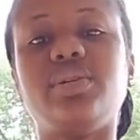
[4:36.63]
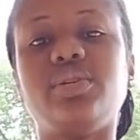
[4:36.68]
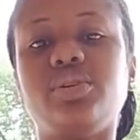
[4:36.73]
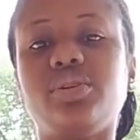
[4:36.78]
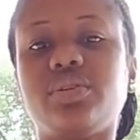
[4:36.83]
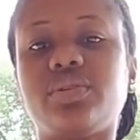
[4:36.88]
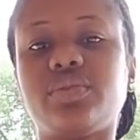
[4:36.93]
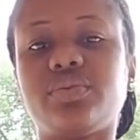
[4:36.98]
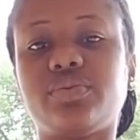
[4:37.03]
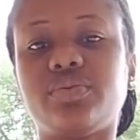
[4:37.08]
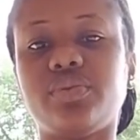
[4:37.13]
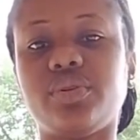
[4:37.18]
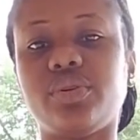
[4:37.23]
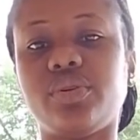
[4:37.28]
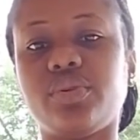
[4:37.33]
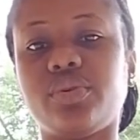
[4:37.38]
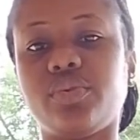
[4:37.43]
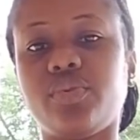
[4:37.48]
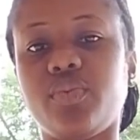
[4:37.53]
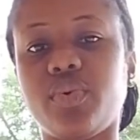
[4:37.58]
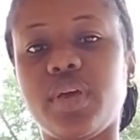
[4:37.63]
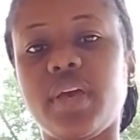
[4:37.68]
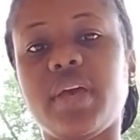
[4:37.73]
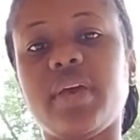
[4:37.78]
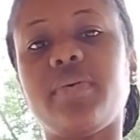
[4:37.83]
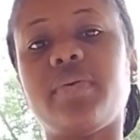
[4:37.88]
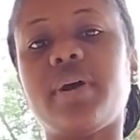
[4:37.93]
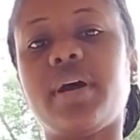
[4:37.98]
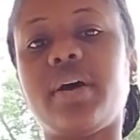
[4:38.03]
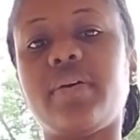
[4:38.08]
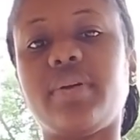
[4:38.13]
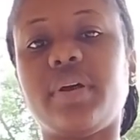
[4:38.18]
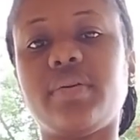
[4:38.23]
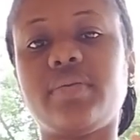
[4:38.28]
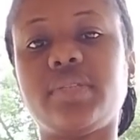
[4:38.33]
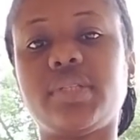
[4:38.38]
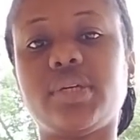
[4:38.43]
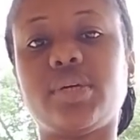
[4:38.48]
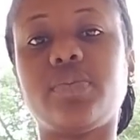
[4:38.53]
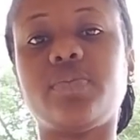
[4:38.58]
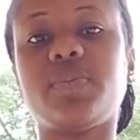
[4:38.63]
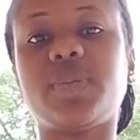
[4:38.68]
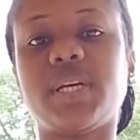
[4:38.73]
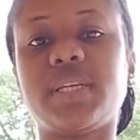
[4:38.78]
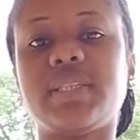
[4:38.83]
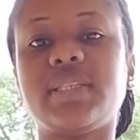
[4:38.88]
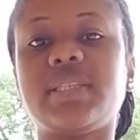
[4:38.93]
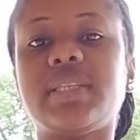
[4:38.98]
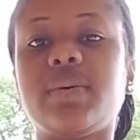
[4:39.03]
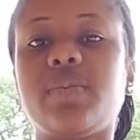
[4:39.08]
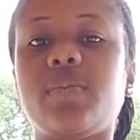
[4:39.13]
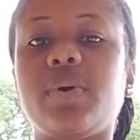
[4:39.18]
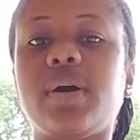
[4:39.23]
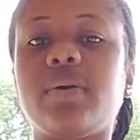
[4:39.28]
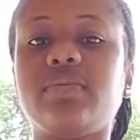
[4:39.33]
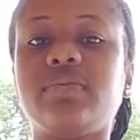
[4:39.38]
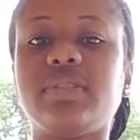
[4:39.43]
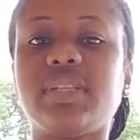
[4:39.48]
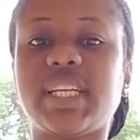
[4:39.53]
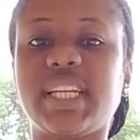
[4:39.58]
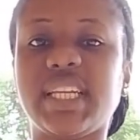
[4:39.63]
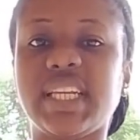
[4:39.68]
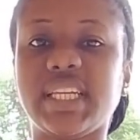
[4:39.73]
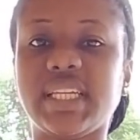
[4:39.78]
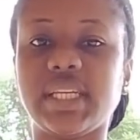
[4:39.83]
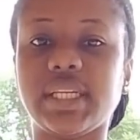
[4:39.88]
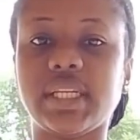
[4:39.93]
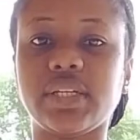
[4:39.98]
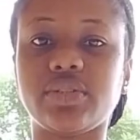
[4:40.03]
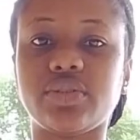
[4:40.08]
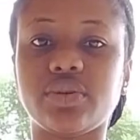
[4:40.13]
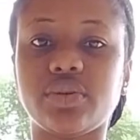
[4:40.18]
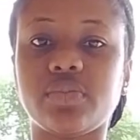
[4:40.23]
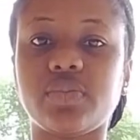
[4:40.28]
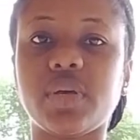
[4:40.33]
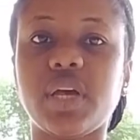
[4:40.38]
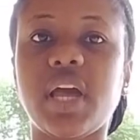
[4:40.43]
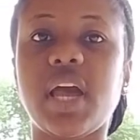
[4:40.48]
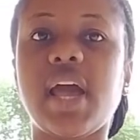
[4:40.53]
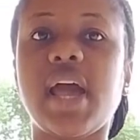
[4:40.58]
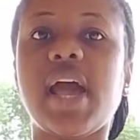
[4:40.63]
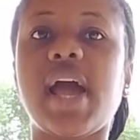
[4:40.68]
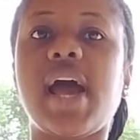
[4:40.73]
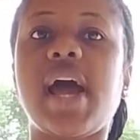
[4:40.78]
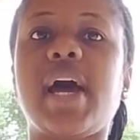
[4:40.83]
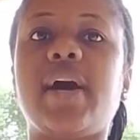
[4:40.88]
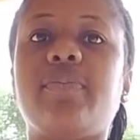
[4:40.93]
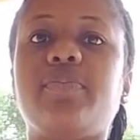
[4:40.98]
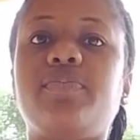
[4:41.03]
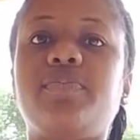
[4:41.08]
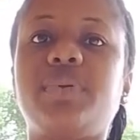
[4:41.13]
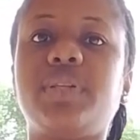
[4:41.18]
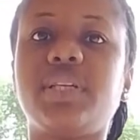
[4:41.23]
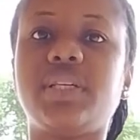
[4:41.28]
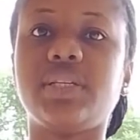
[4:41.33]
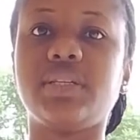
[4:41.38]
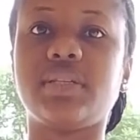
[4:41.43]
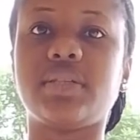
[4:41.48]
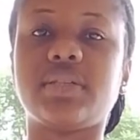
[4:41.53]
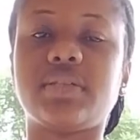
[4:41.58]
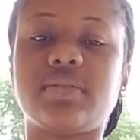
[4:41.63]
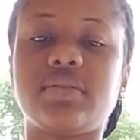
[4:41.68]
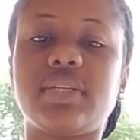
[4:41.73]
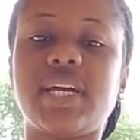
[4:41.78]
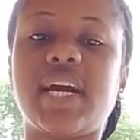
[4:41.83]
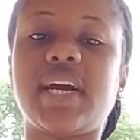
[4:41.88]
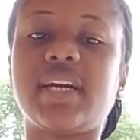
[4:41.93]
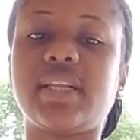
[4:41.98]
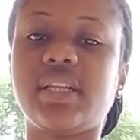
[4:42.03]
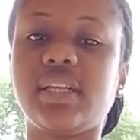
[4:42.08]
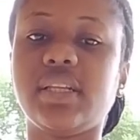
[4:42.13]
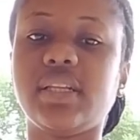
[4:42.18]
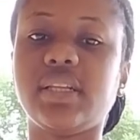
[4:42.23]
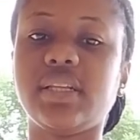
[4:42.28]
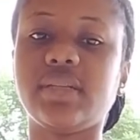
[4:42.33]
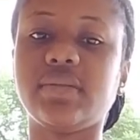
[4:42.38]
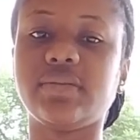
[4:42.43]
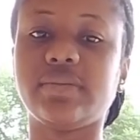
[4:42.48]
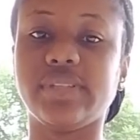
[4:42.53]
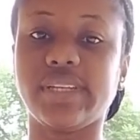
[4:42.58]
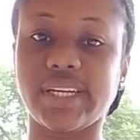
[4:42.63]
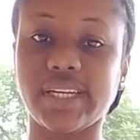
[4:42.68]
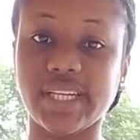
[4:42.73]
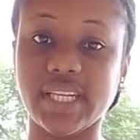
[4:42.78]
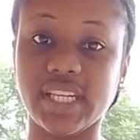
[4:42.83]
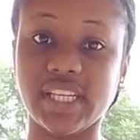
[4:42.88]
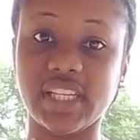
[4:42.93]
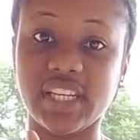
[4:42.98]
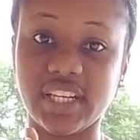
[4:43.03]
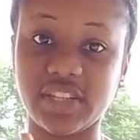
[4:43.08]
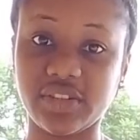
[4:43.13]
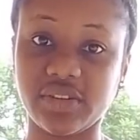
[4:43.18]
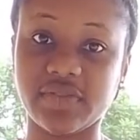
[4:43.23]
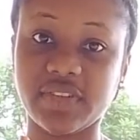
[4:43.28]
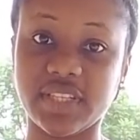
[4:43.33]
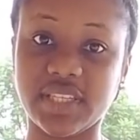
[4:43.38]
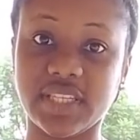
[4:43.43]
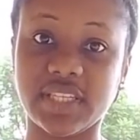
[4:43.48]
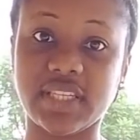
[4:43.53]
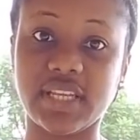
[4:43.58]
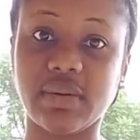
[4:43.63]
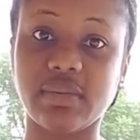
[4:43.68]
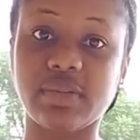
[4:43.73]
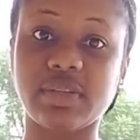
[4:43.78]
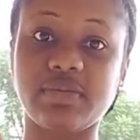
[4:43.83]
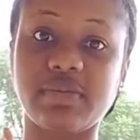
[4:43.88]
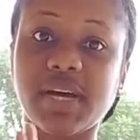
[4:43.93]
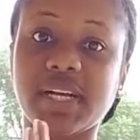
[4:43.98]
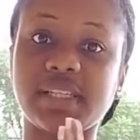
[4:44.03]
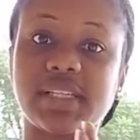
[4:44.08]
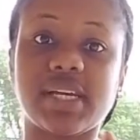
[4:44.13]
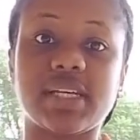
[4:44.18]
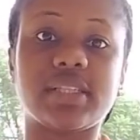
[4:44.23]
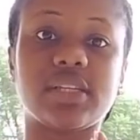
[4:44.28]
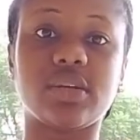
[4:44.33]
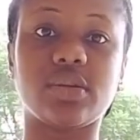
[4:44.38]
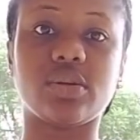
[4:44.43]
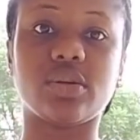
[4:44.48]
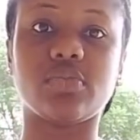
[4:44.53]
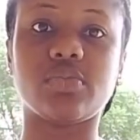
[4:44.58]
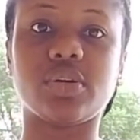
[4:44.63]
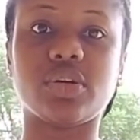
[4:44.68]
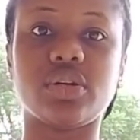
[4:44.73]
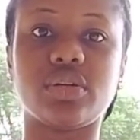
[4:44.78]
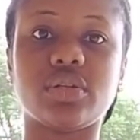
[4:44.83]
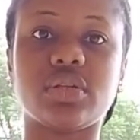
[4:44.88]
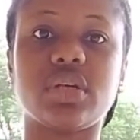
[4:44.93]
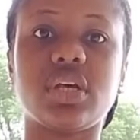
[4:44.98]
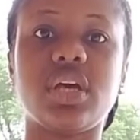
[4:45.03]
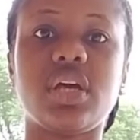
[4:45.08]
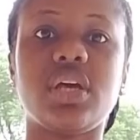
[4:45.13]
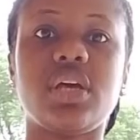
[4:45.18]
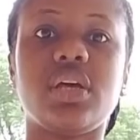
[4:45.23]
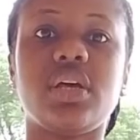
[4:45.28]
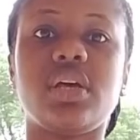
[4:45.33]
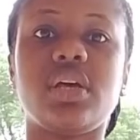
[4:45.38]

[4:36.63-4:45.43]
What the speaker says: to do your way around the computer system while cleaning it up. And please, the cleanliness of the systems matters a lot, because